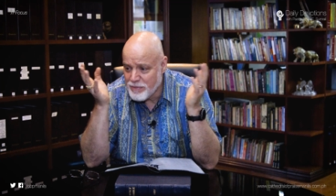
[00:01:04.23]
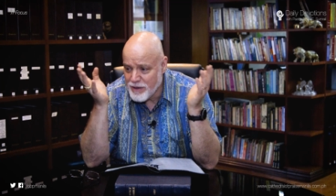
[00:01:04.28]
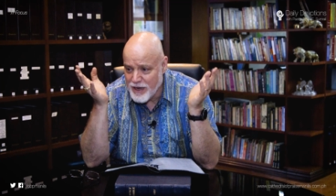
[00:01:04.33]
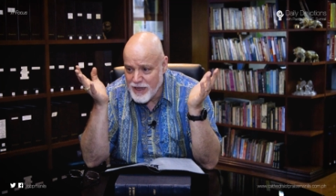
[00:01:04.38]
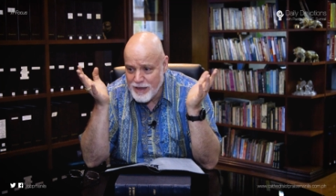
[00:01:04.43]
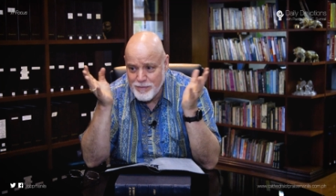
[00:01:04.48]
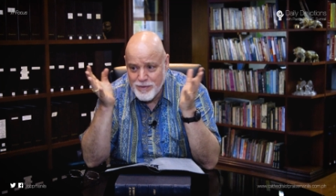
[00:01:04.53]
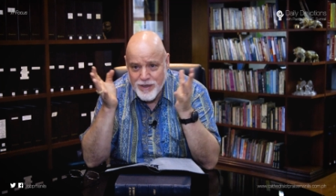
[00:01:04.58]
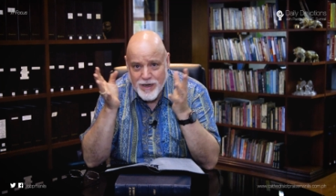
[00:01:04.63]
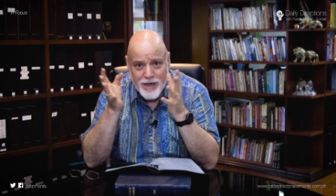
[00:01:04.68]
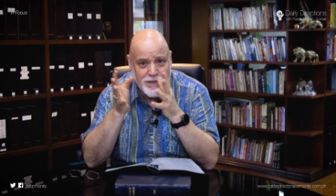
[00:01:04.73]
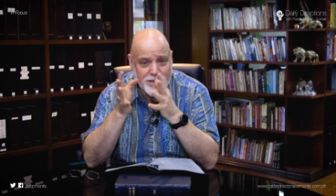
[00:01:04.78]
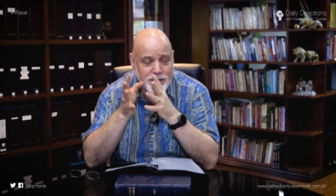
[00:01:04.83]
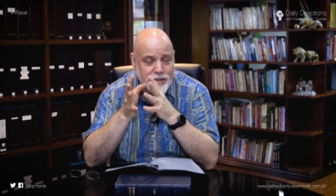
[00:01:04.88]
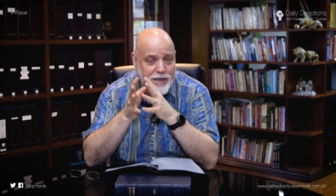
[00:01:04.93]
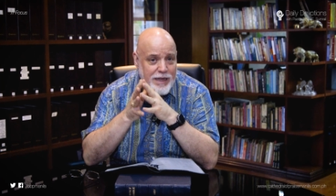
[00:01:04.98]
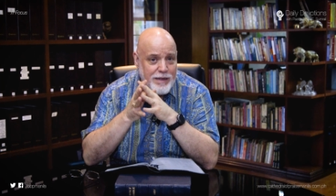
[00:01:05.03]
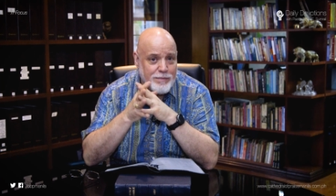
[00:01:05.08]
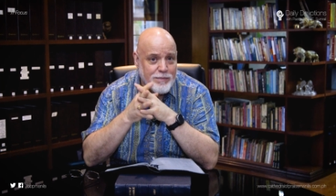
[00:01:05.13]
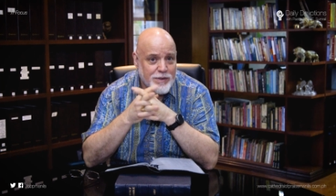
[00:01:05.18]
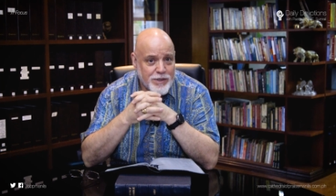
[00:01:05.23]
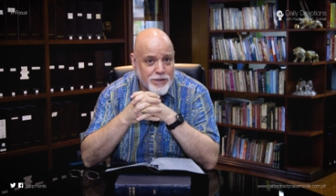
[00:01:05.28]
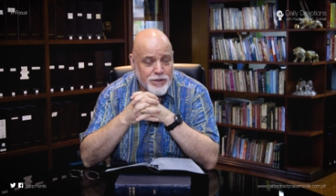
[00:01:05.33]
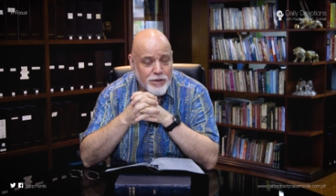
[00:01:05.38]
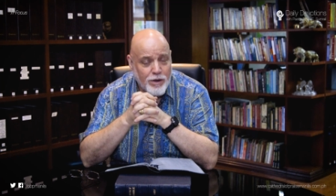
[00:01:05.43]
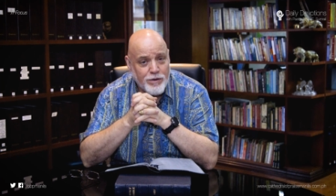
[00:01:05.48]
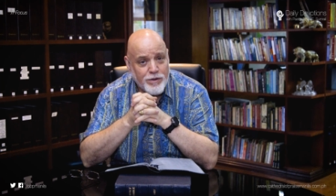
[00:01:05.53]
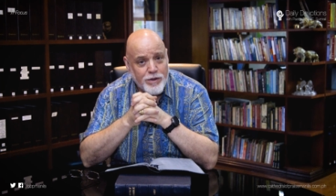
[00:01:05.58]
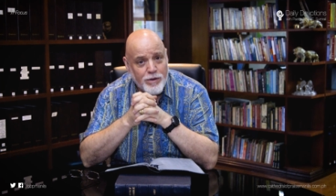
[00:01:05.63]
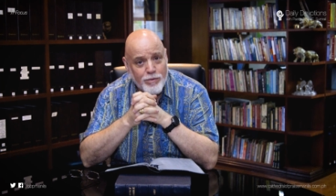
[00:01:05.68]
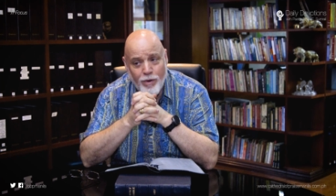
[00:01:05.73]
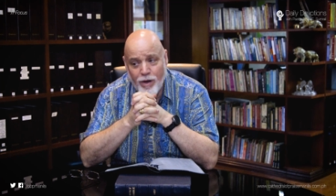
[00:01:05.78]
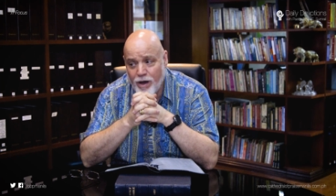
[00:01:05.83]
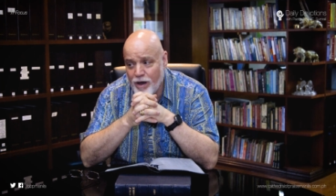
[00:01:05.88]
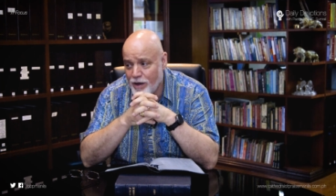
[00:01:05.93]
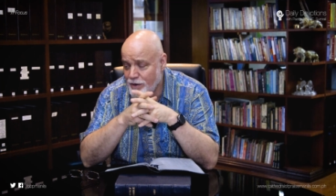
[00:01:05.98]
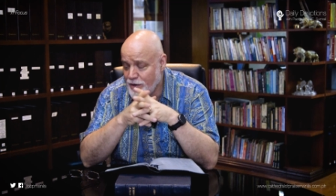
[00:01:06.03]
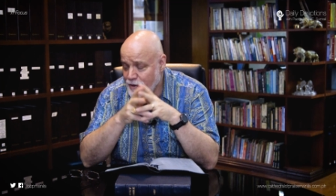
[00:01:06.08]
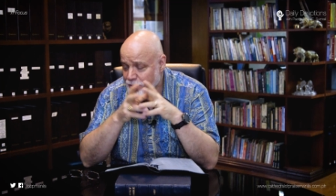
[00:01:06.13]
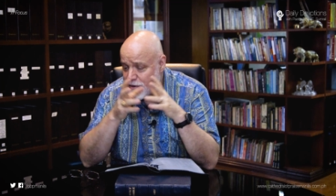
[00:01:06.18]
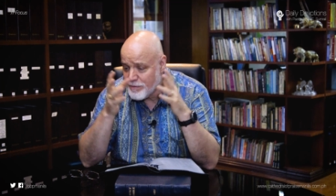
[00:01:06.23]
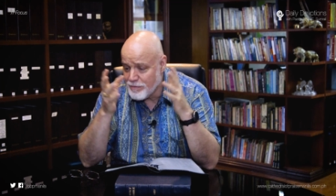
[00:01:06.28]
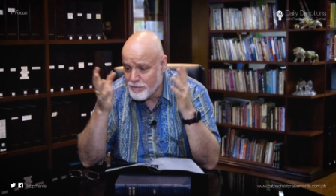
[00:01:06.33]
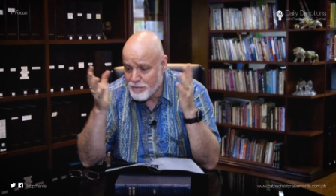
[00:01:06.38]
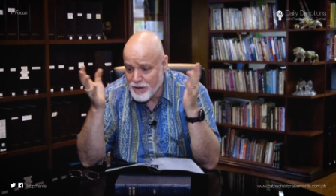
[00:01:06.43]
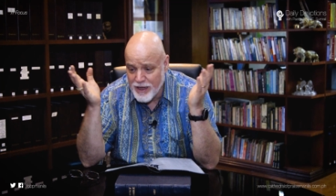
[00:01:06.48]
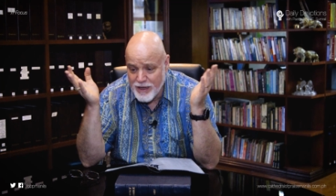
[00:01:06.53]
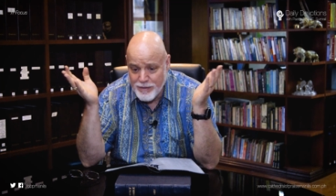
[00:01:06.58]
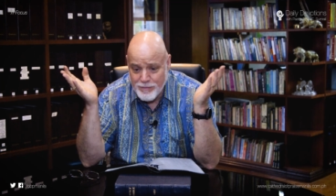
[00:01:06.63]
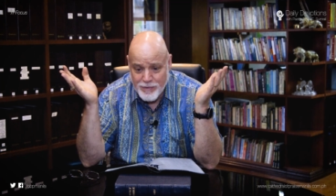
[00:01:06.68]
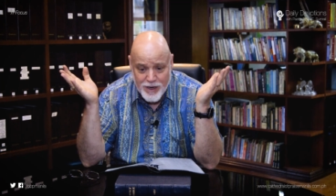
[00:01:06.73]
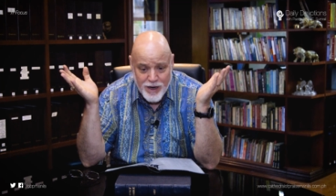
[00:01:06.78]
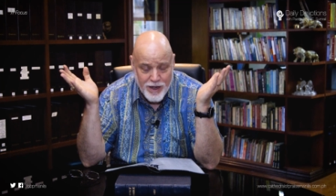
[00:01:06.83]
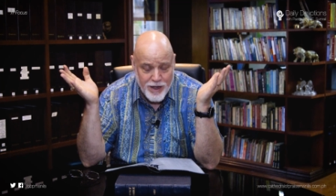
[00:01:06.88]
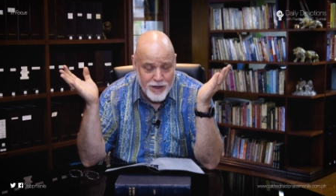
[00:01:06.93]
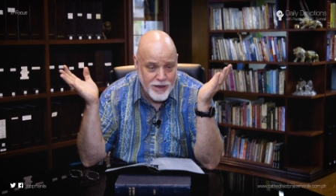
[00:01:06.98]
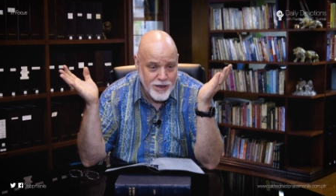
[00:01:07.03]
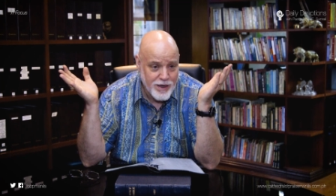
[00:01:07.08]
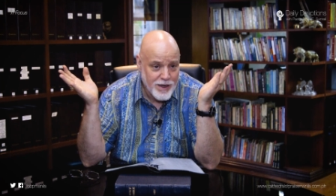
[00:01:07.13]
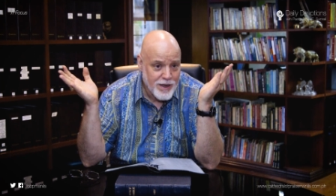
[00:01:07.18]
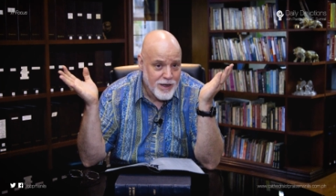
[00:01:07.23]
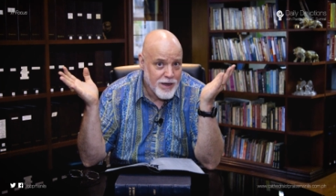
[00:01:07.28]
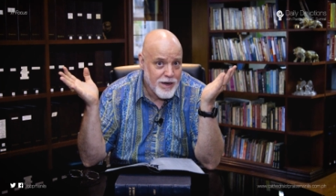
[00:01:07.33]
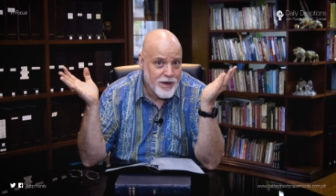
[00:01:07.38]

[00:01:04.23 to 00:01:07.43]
blame it on demons all you want, you can blame it on